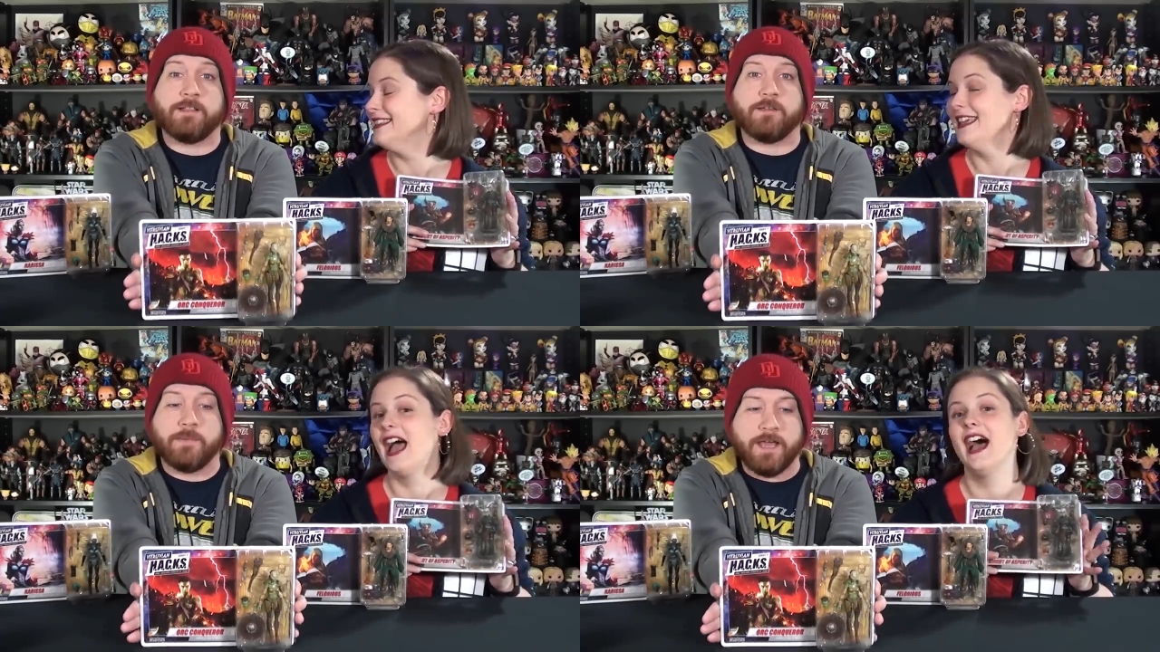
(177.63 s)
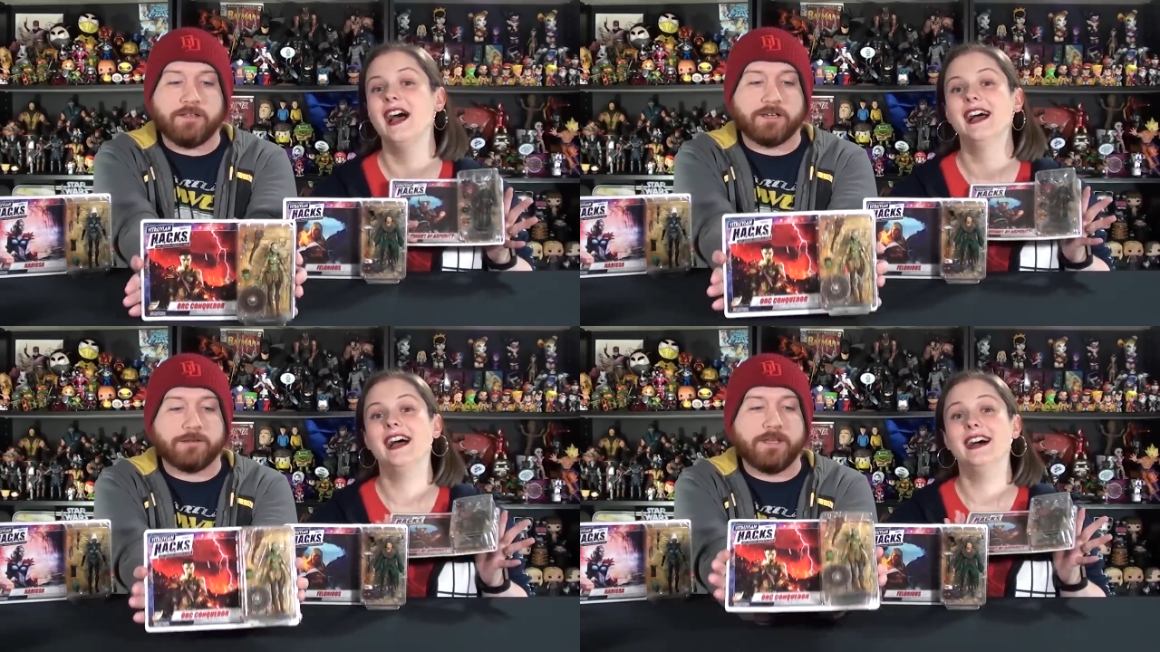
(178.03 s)
Speaker 1: It's
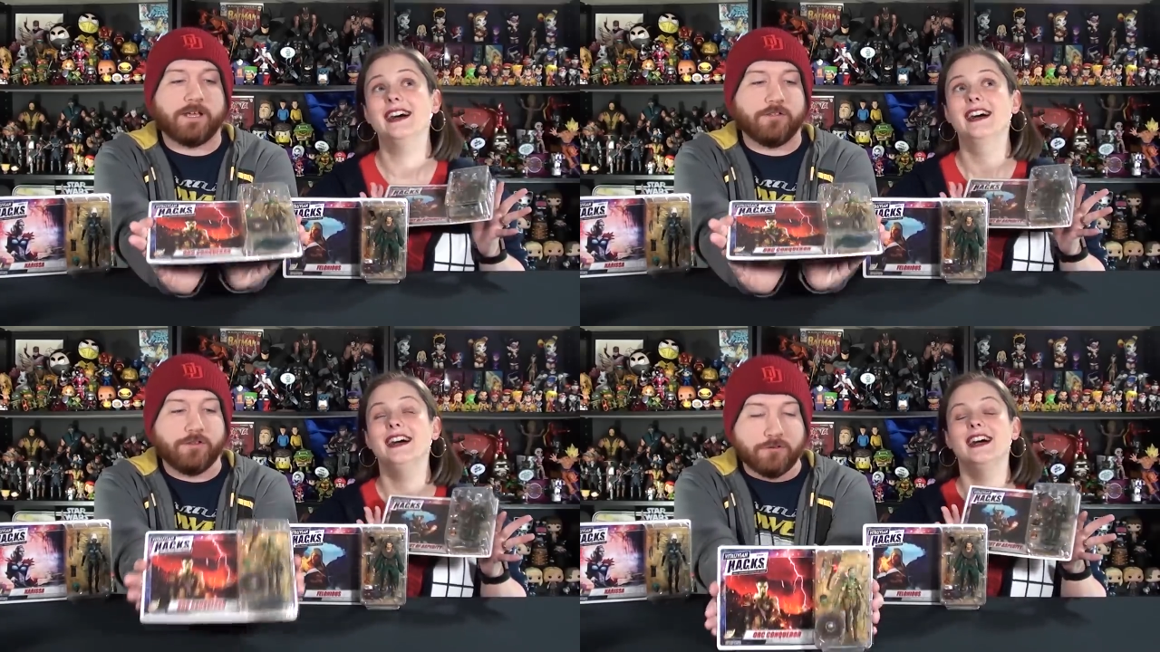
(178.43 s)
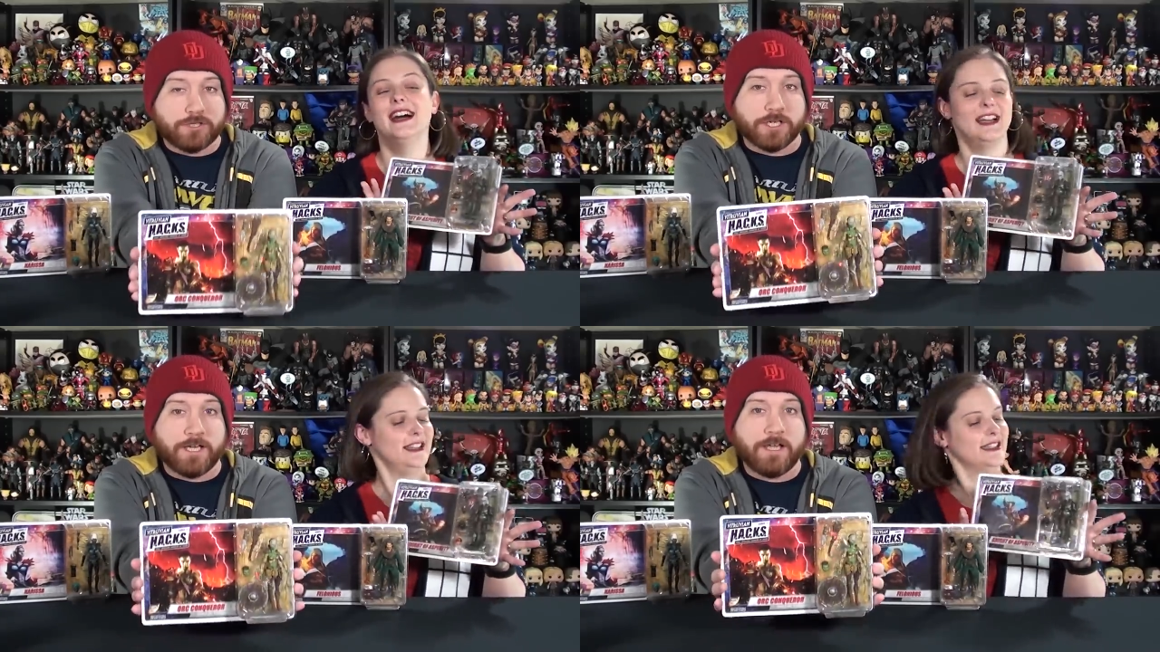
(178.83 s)
amazing to me, because
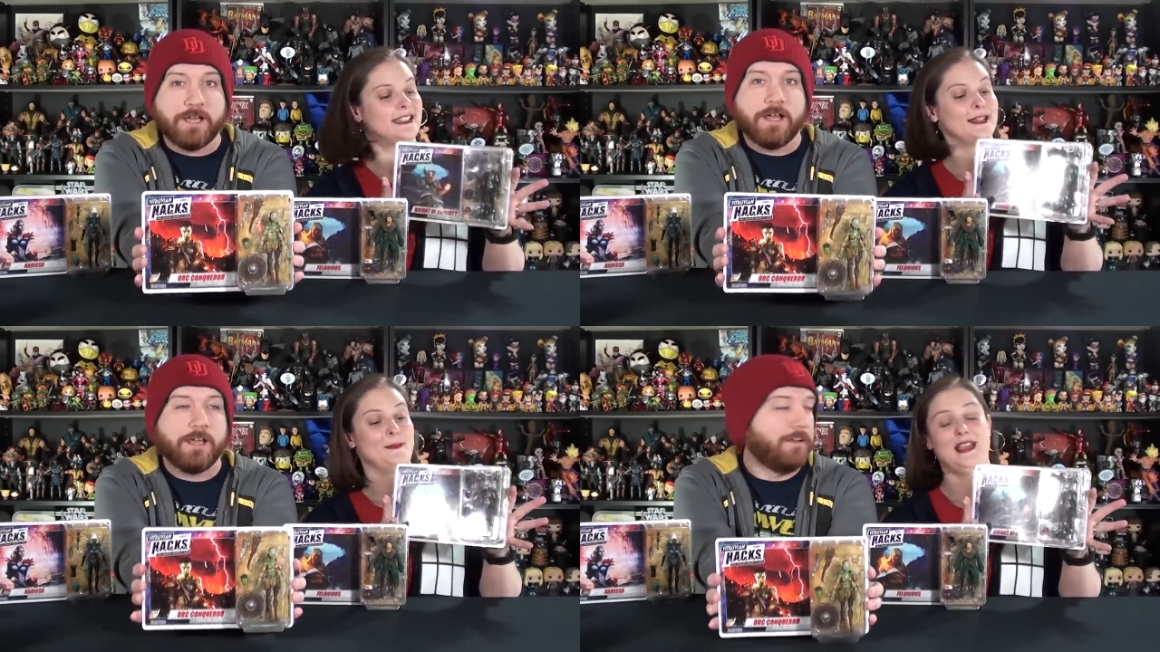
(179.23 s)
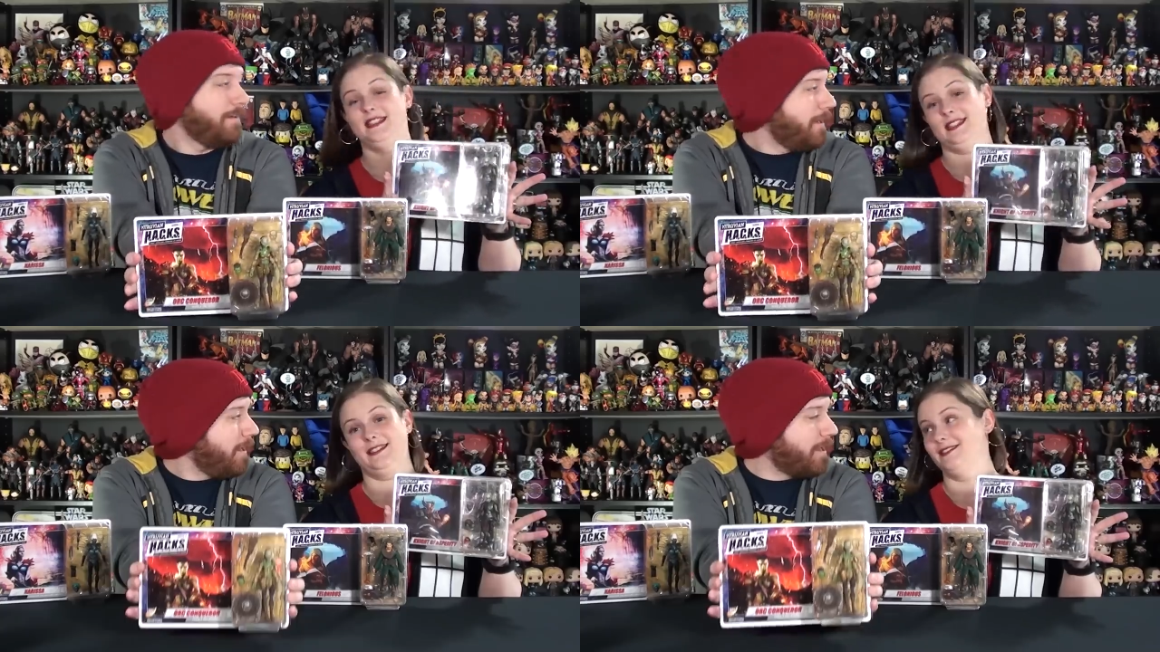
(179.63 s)
usually this is
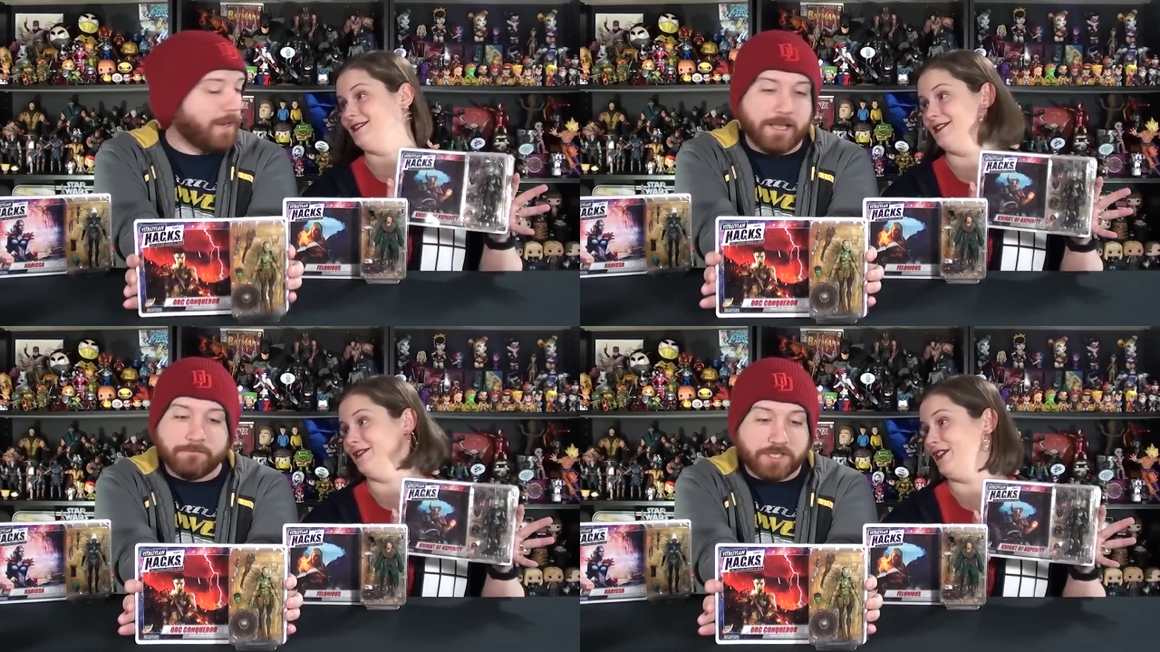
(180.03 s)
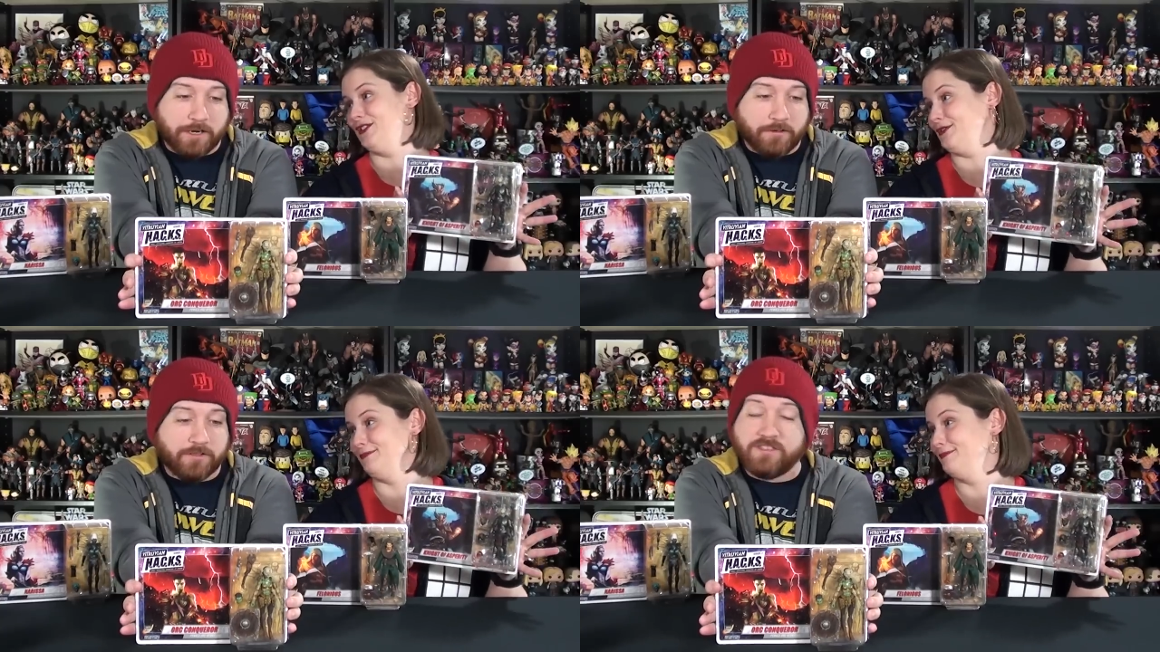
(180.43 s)
amazing. Yeah,
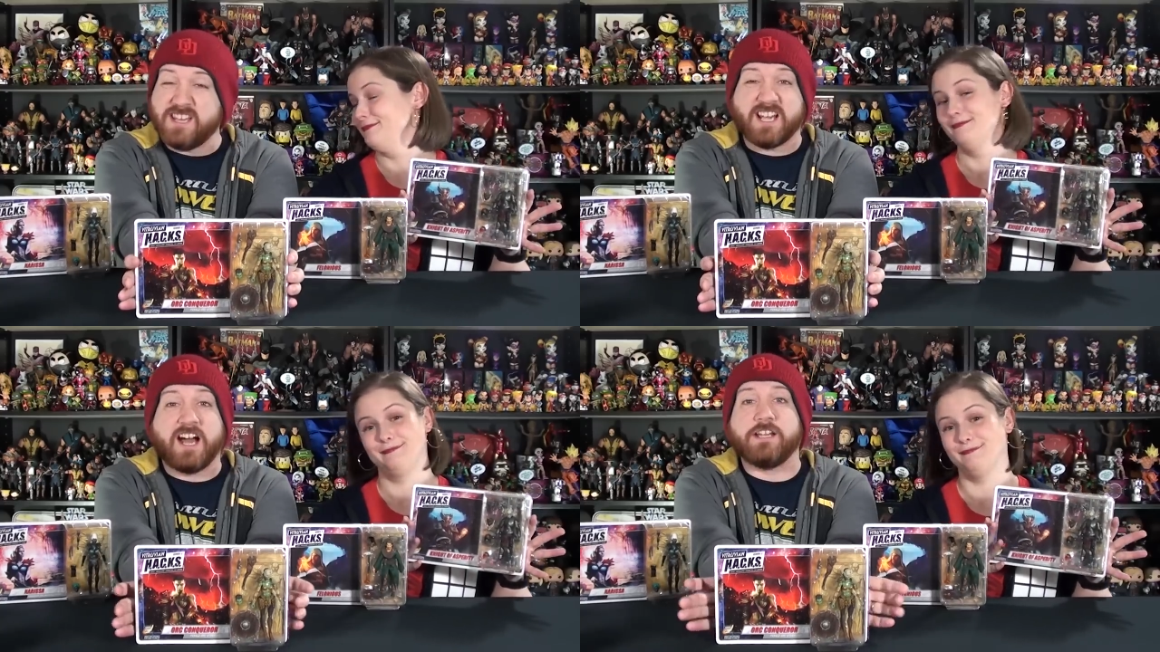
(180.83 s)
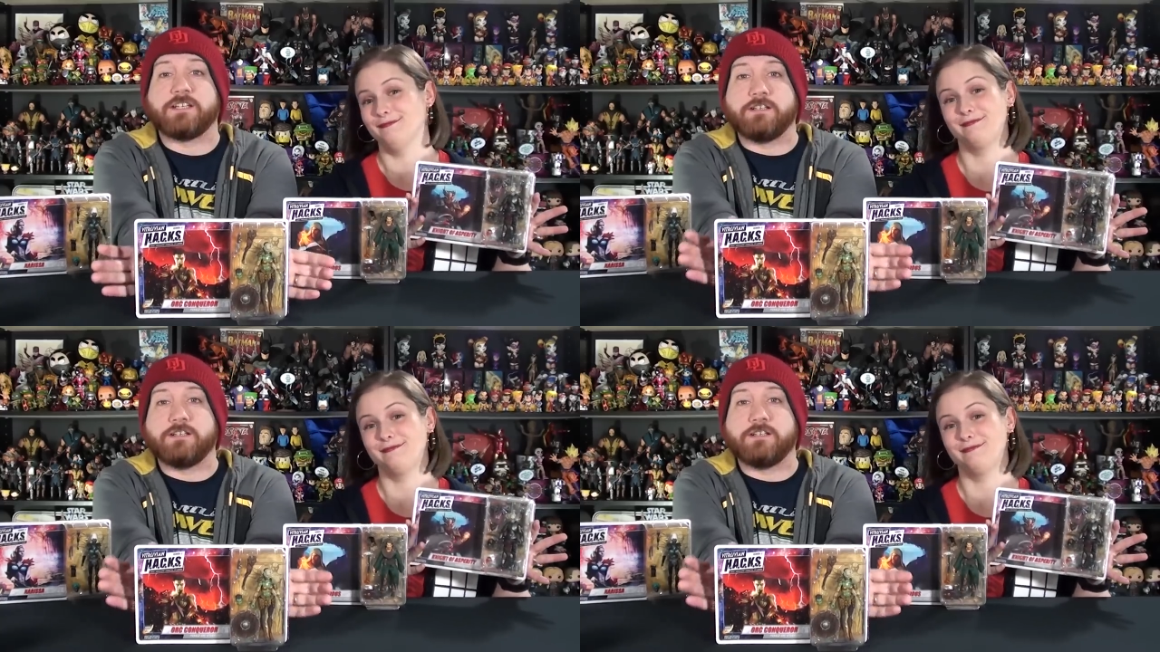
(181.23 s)
clamshells, you got to